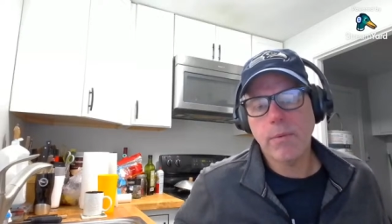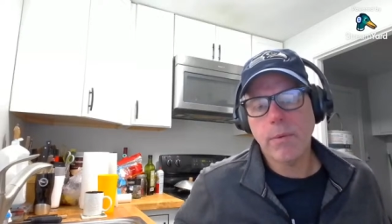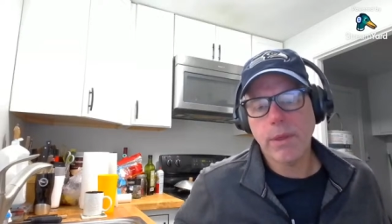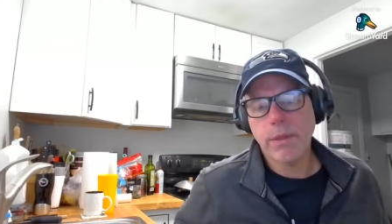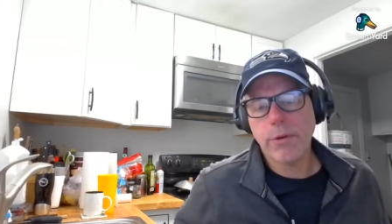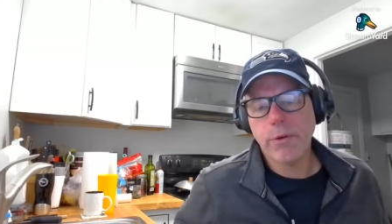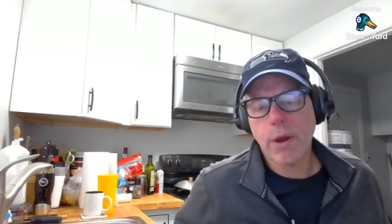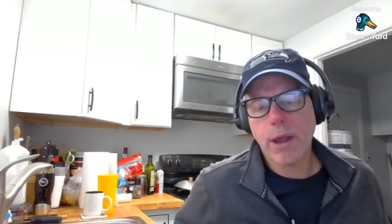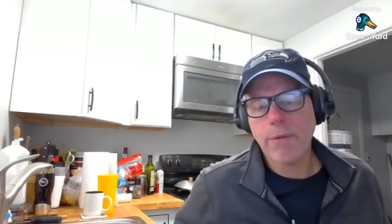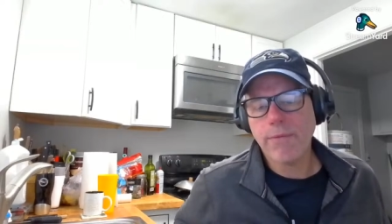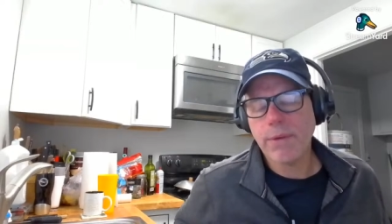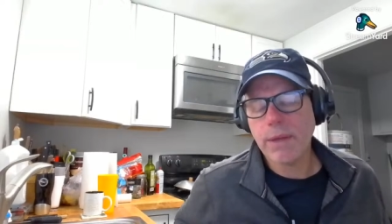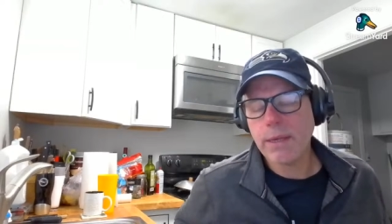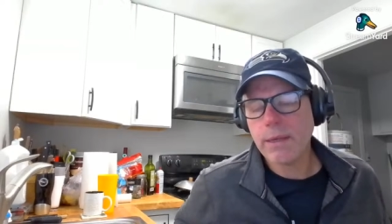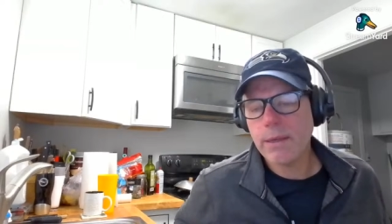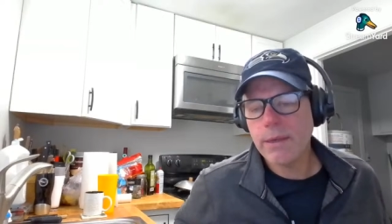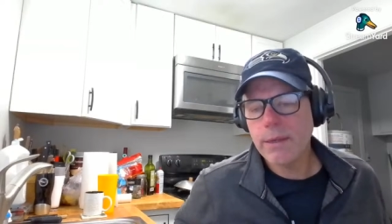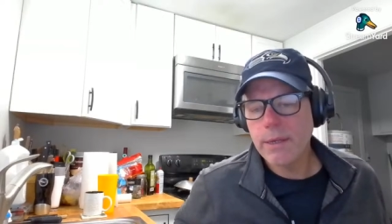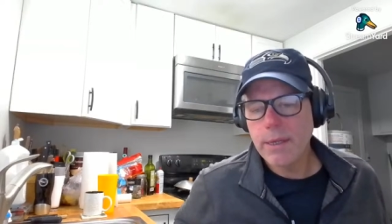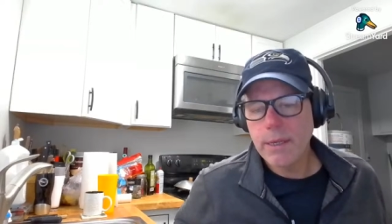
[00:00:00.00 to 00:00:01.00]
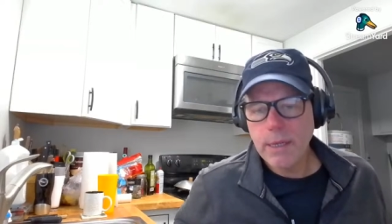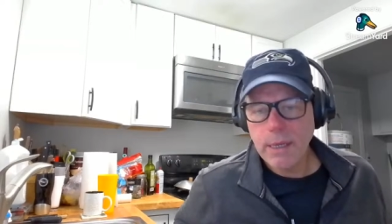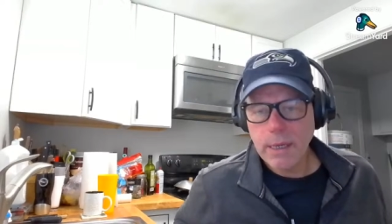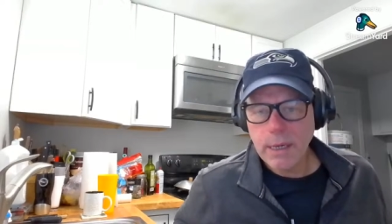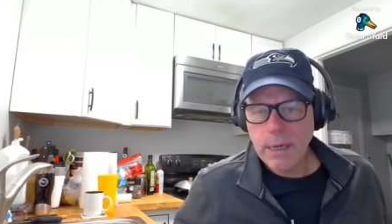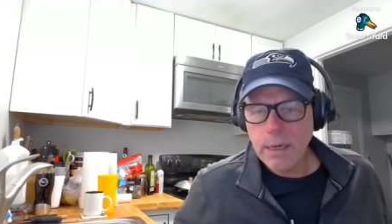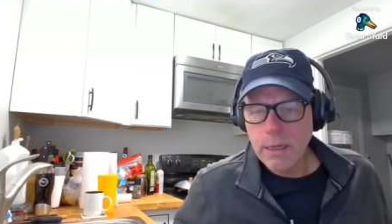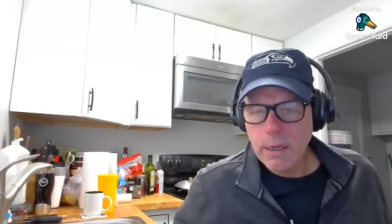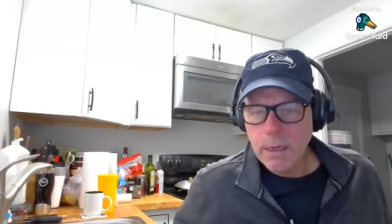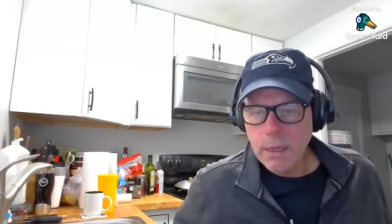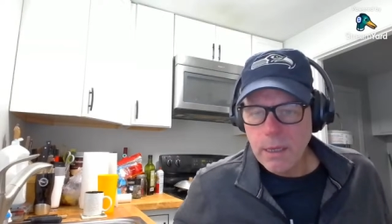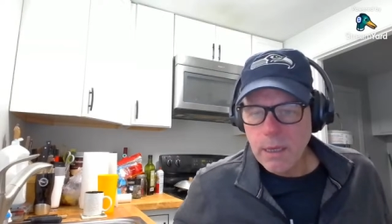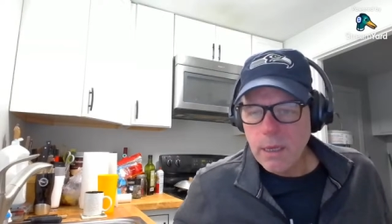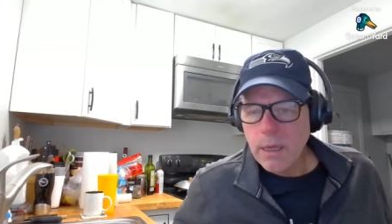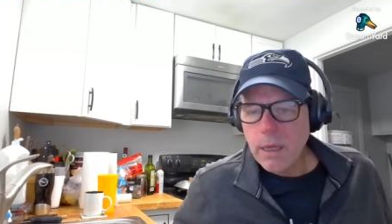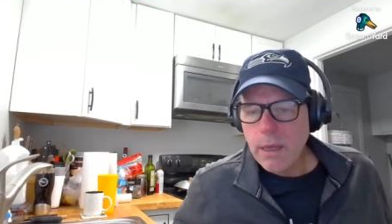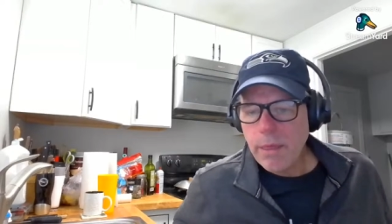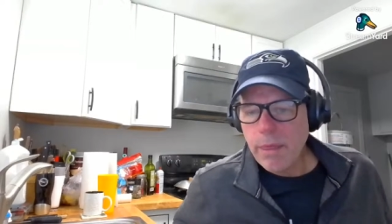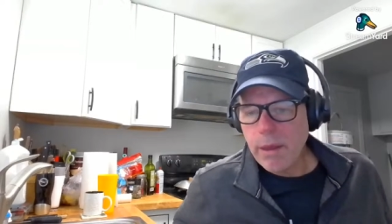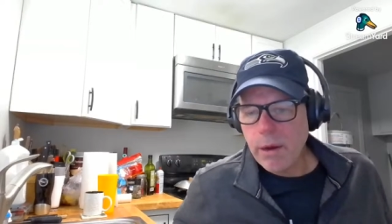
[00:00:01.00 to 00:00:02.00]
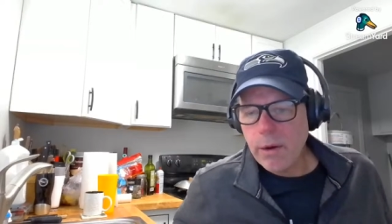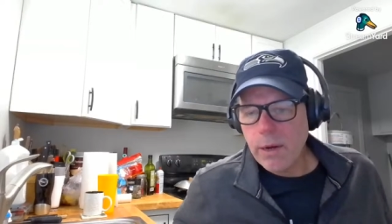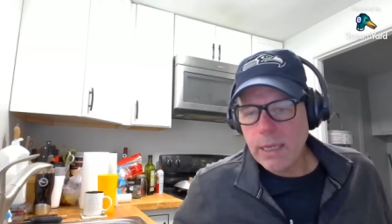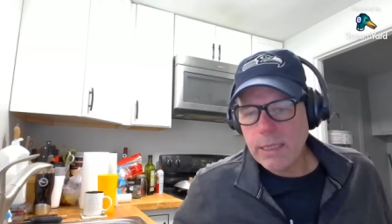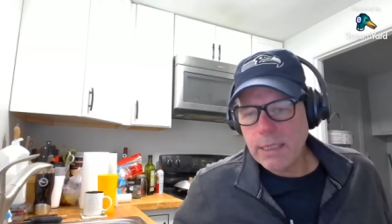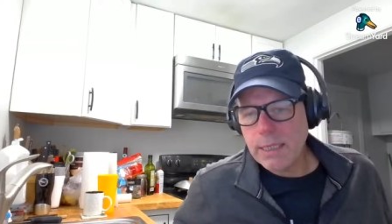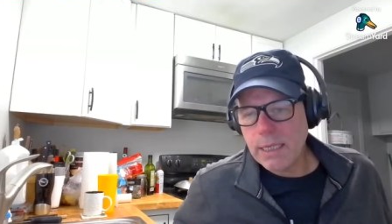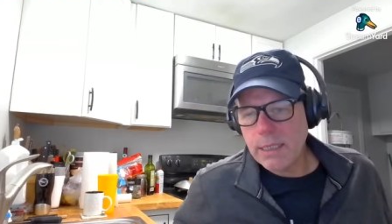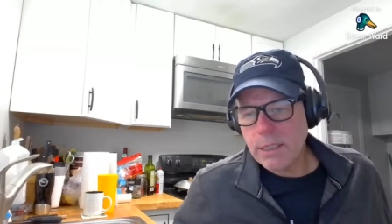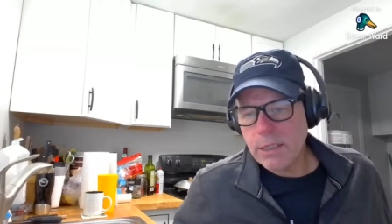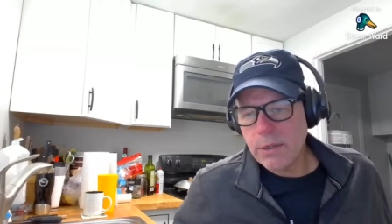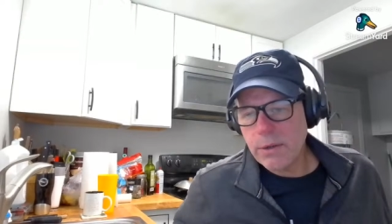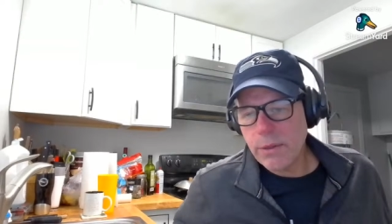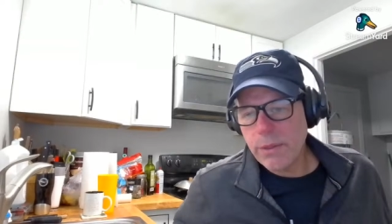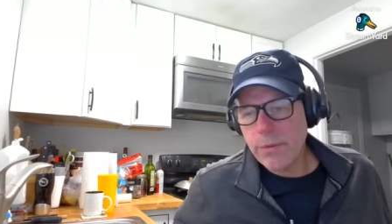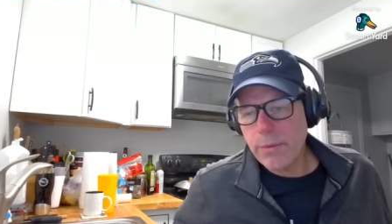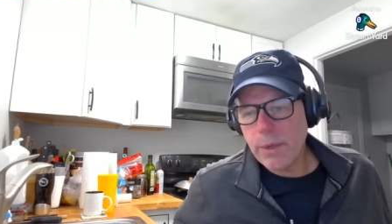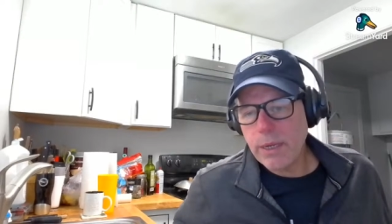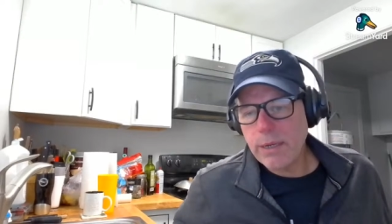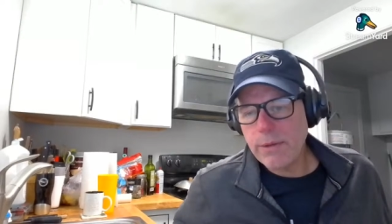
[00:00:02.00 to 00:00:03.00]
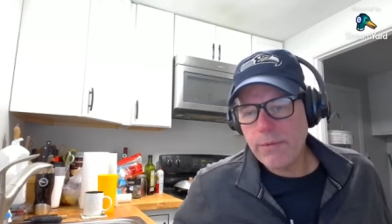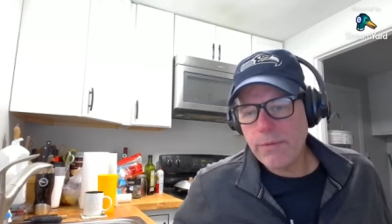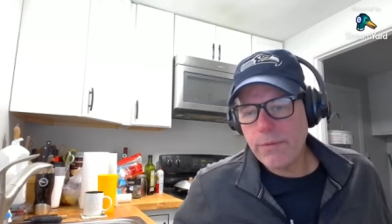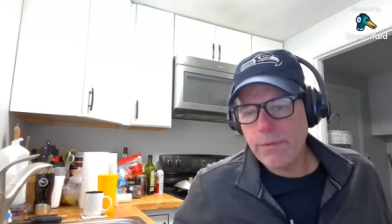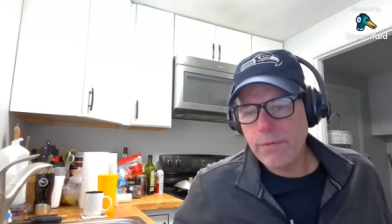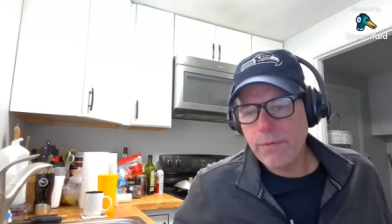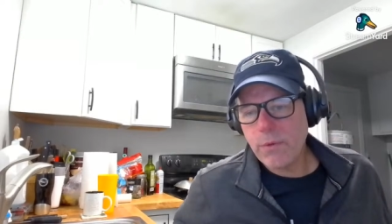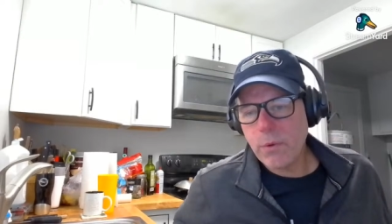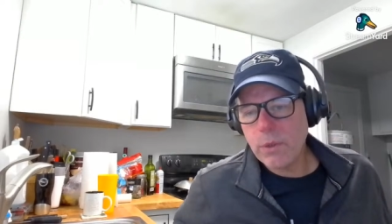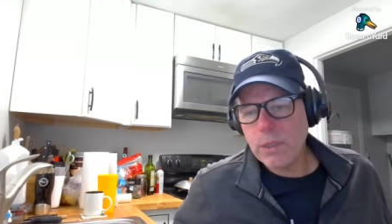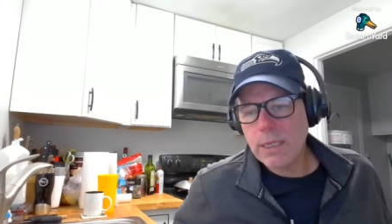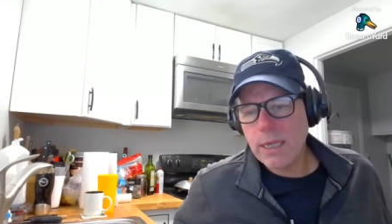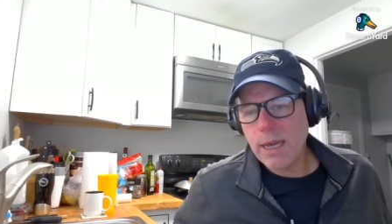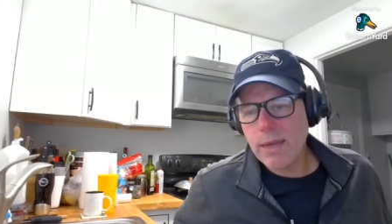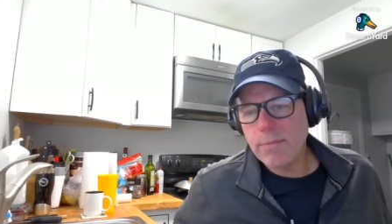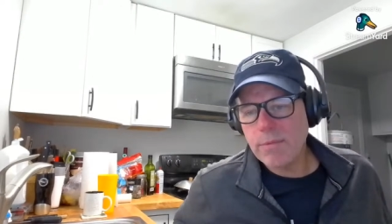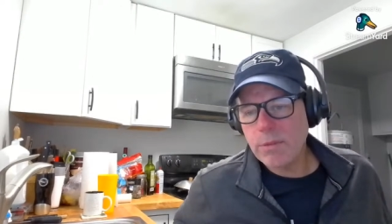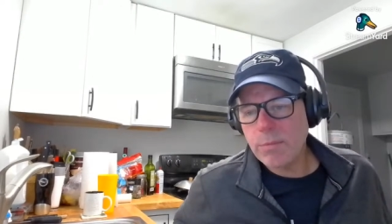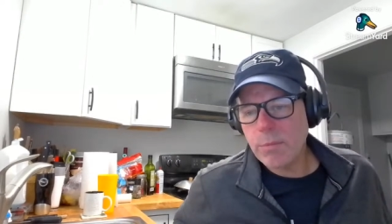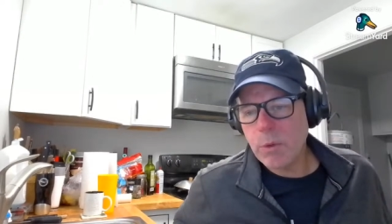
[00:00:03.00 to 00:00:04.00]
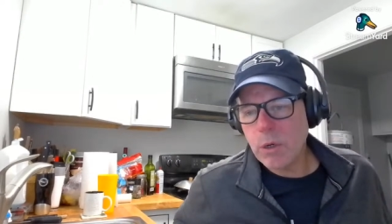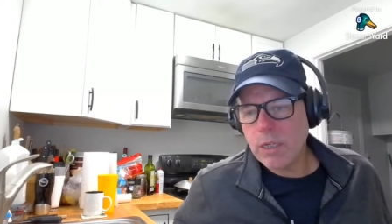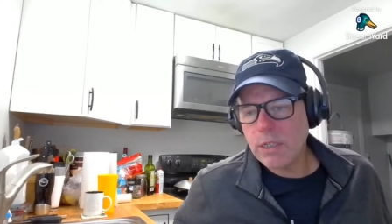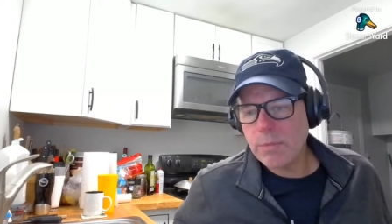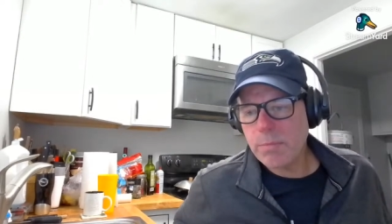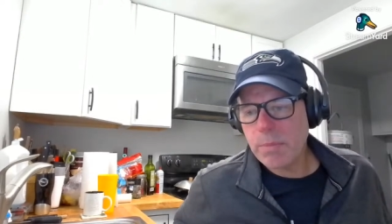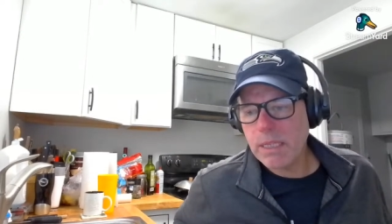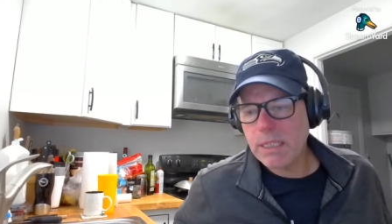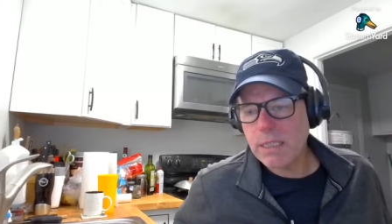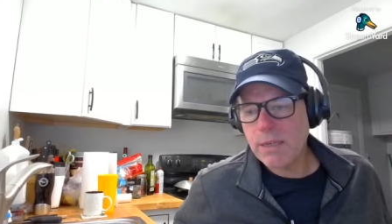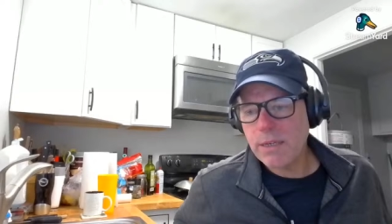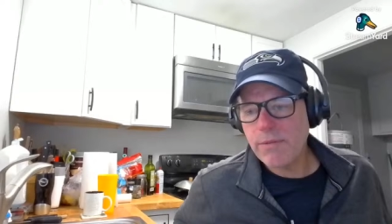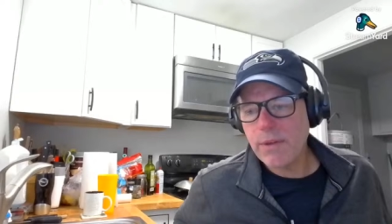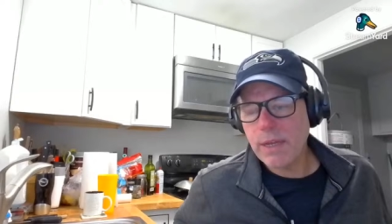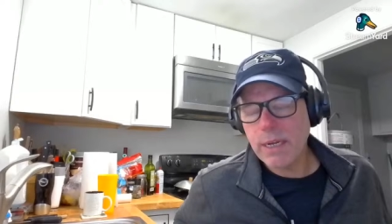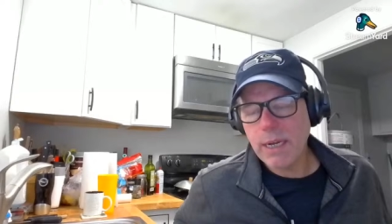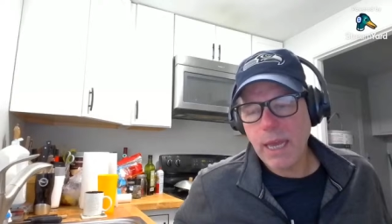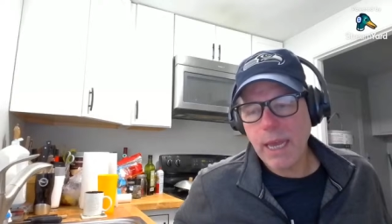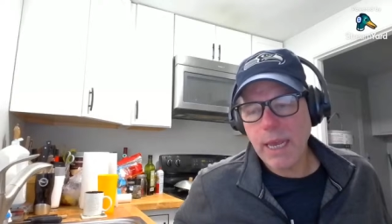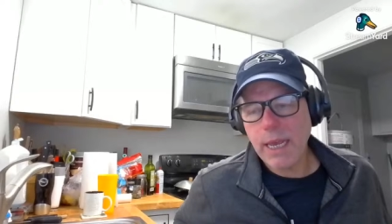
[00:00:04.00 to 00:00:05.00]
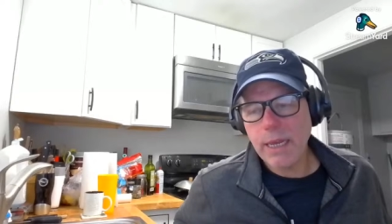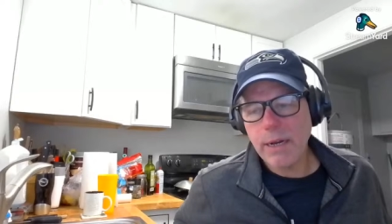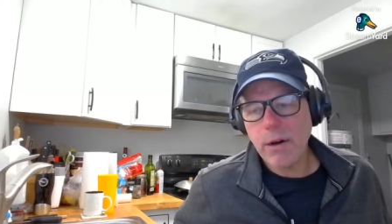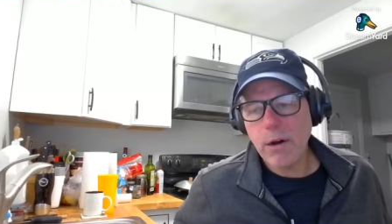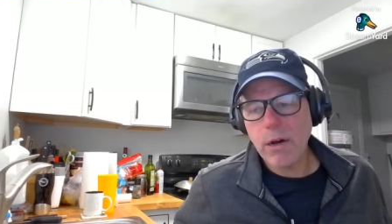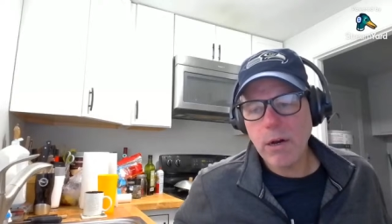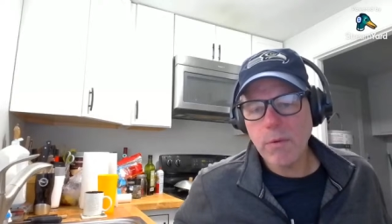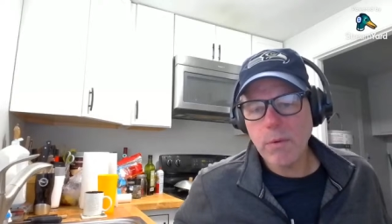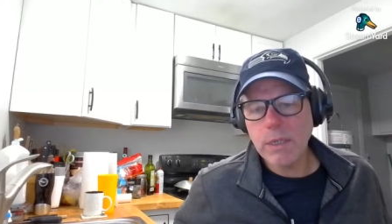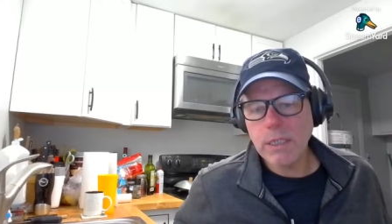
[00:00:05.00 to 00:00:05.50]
with traffic. Their headsets are 3 to 4 times more expensive and A&R,